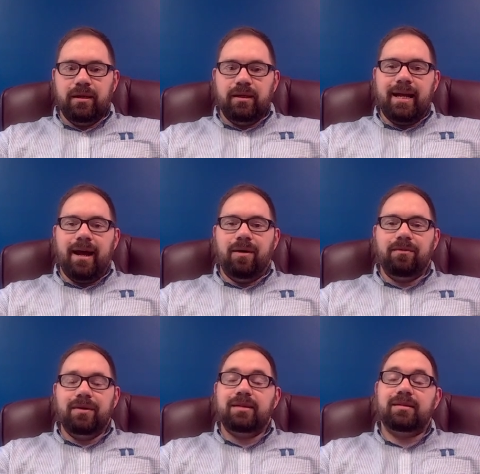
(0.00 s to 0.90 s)
Now,
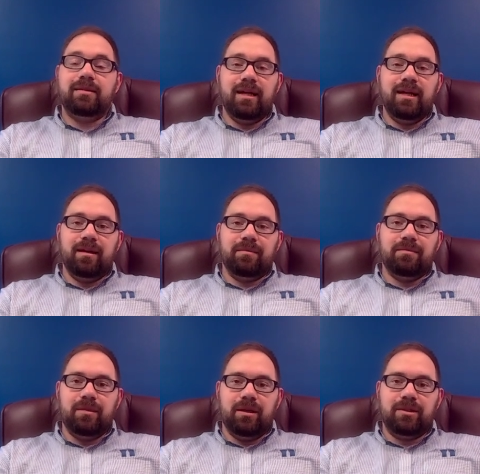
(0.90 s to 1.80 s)
these
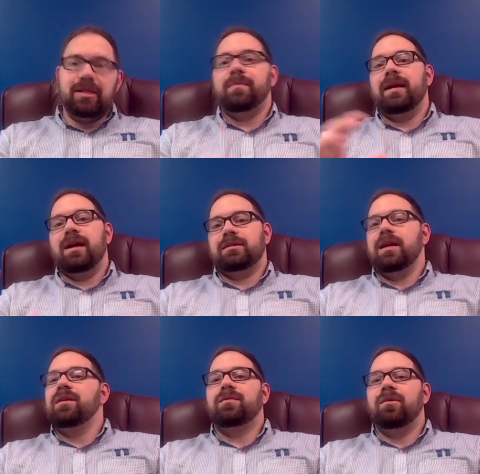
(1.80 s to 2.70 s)
seem, stepping
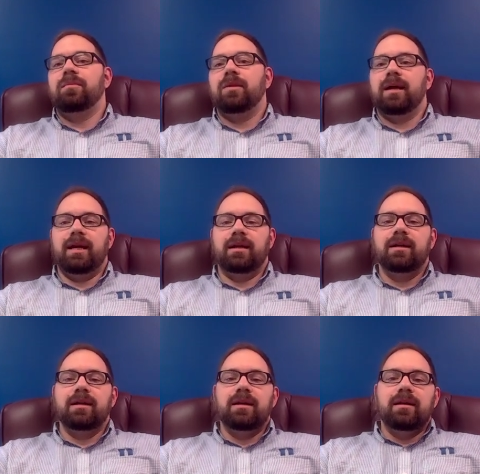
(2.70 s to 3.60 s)
outside of the role play,
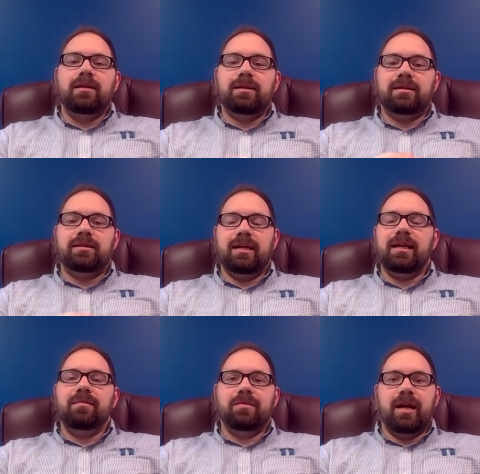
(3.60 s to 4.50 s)
these
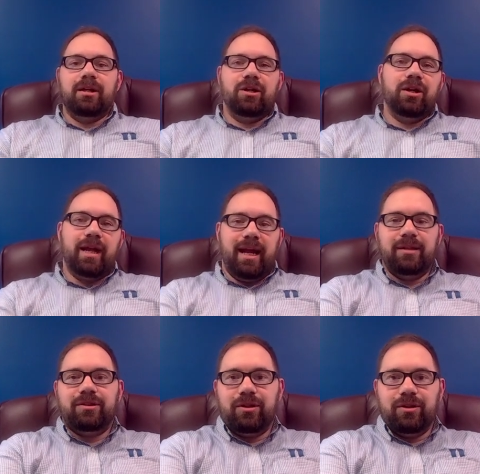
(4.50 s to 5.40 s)
seem like good
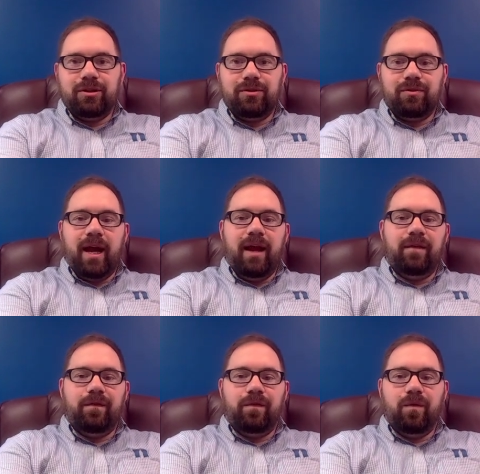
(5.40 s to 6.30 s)
answers,
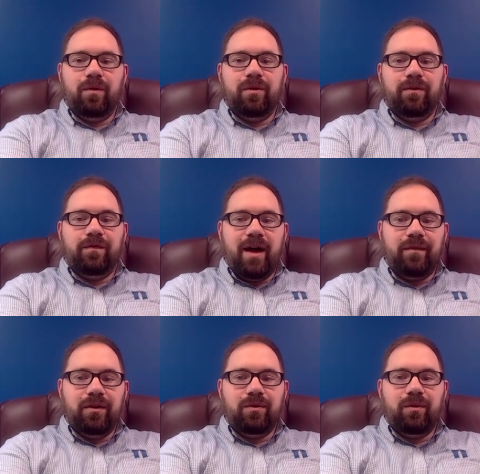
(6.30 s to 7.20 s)
right, for the
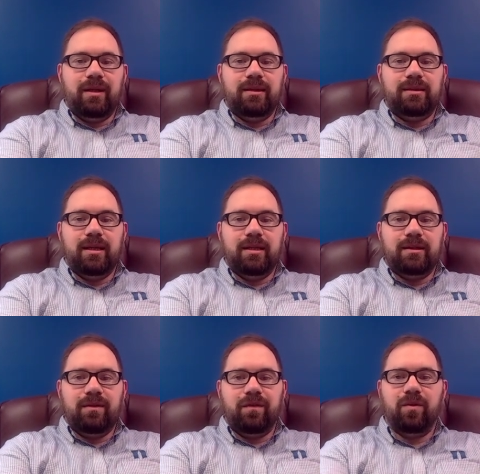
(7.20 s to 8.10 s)
500 witnesses
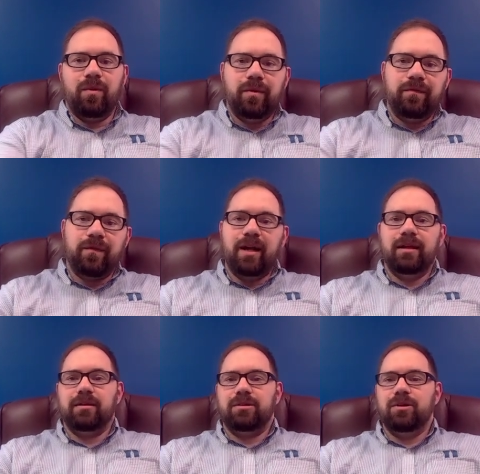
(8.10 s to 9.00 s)
and for the women
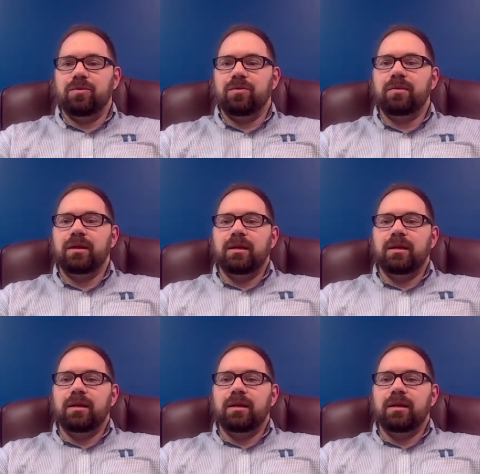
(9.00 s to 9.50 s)
finding the tomb.